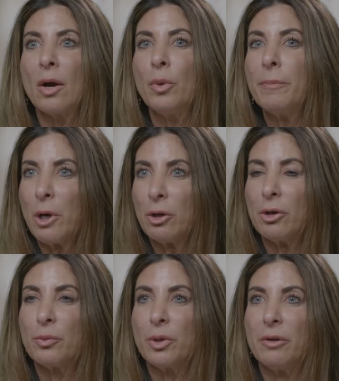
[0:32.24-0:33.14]
We
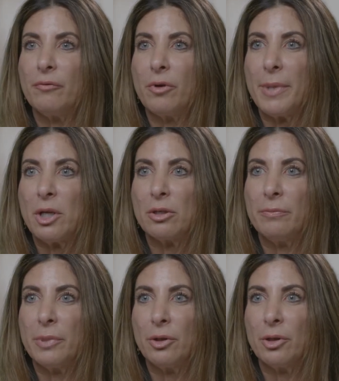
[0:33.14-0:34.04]
partnered with information
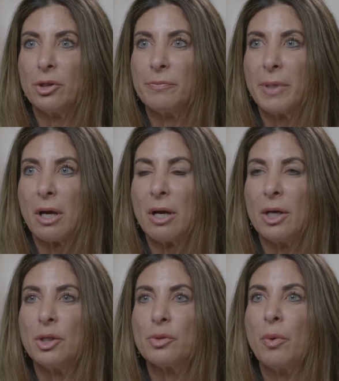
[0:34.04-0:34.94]
builders
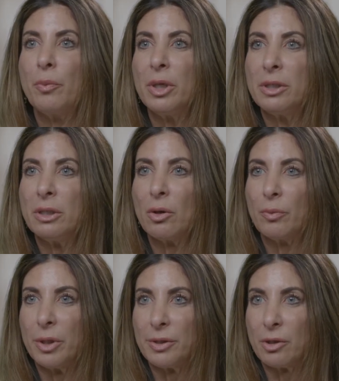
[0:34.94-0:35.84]
because when we did our
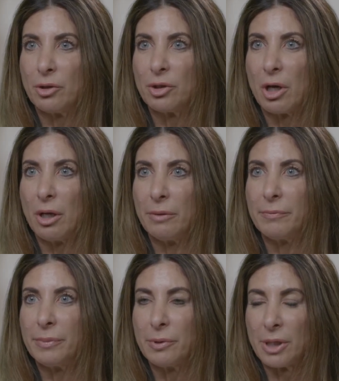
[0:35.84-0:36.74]
research on
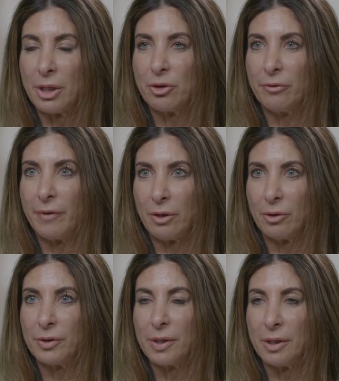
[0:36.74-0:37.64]
potential
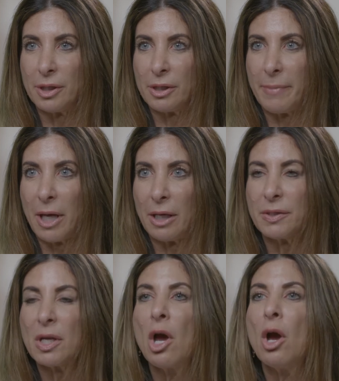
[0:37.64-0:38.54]
vendors in this
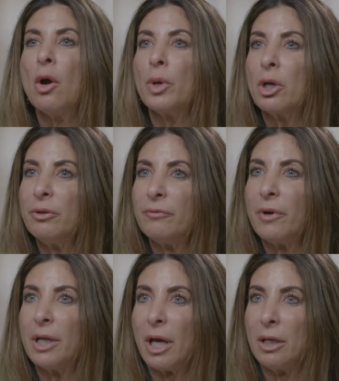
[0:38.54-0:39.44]
space, we couldn't
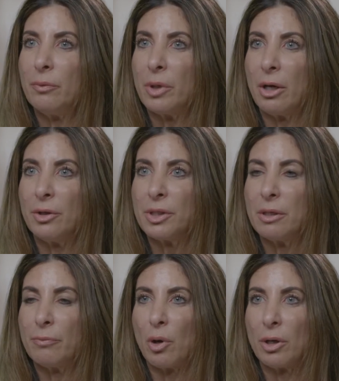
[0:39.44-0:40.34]
find anyone else
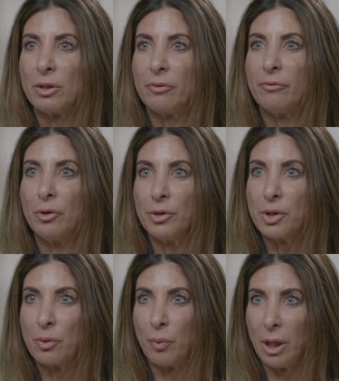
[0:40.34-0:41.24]
that brought the full
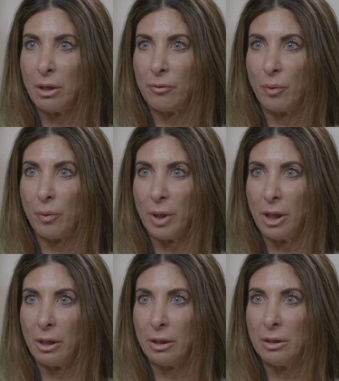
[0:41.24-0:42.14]
suite of what we
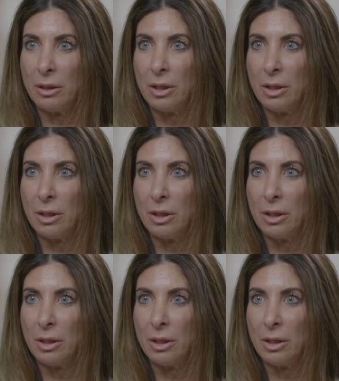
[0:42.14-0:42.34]
needed